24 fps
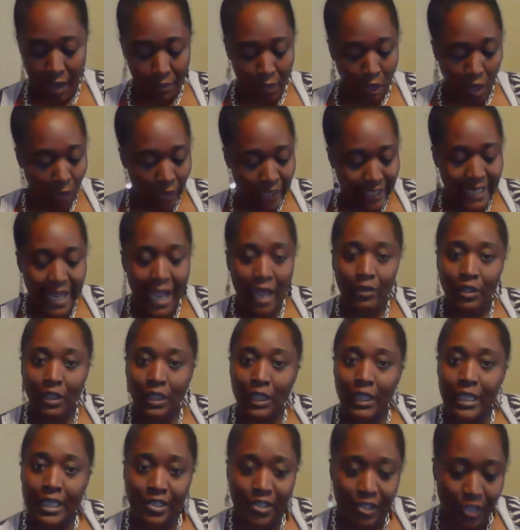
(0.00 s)
I'm going down
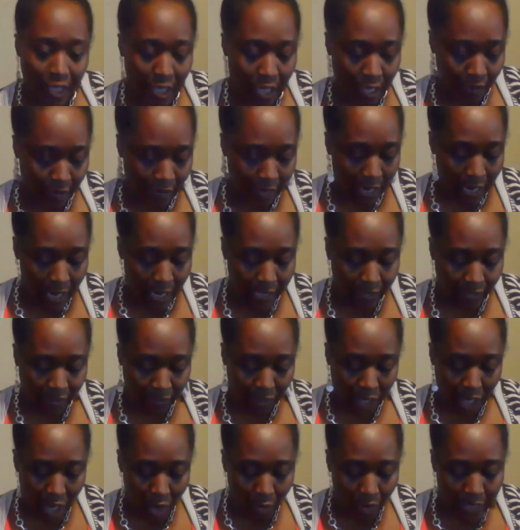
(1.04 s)
the list here, guys.
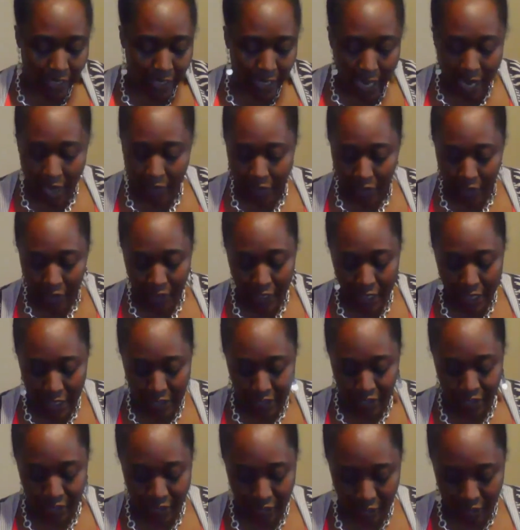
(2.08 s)
I'm going down the
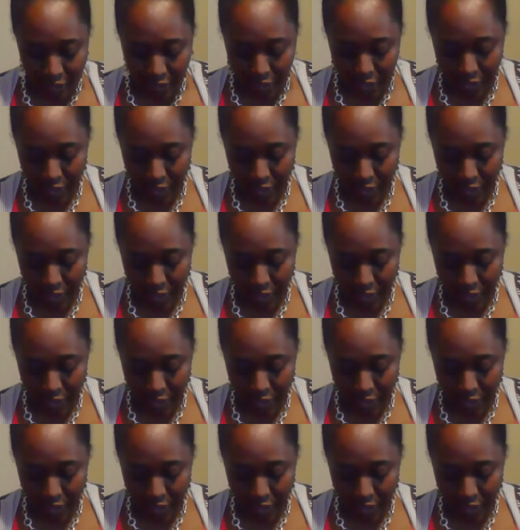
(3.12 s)
list.